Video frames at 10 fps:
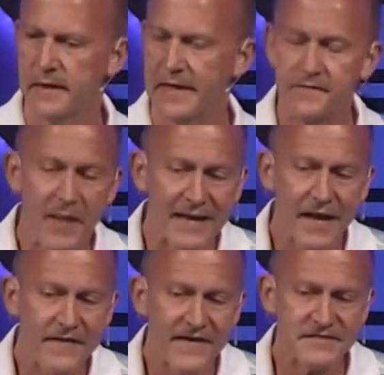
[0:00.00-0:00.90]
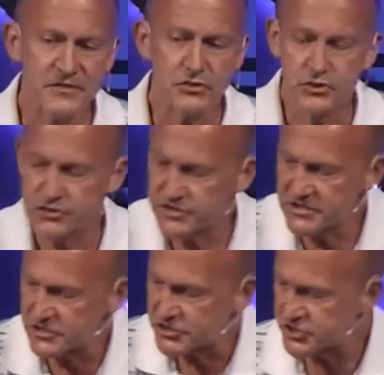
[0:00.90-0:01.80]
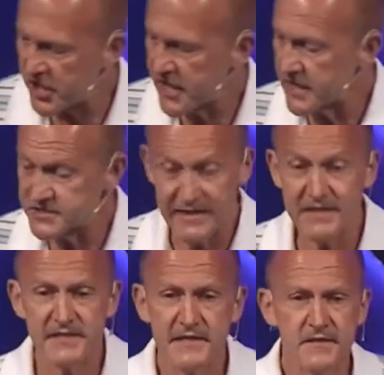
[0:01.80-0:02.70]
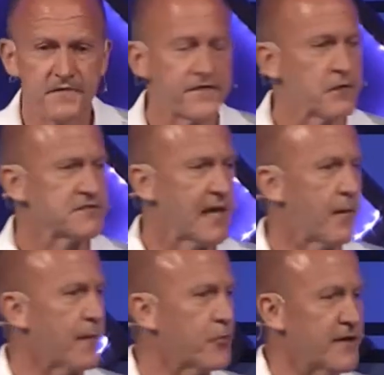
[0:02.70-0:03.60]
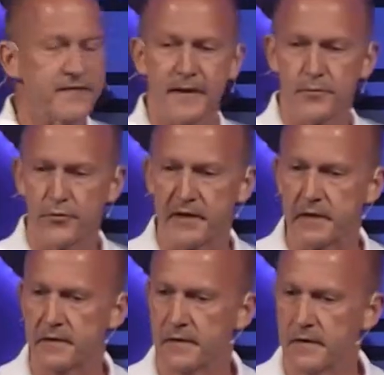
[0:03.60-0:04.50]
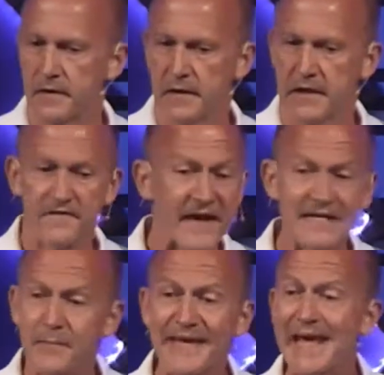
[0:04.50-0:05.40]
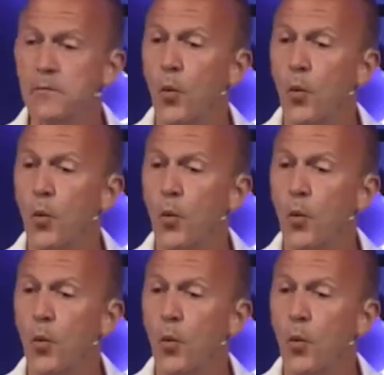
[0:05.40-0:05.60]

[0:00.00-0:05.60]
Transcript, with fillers: And if my life hasn't didn't change, and it didn't the first time I prayed that prayer. In fact, I became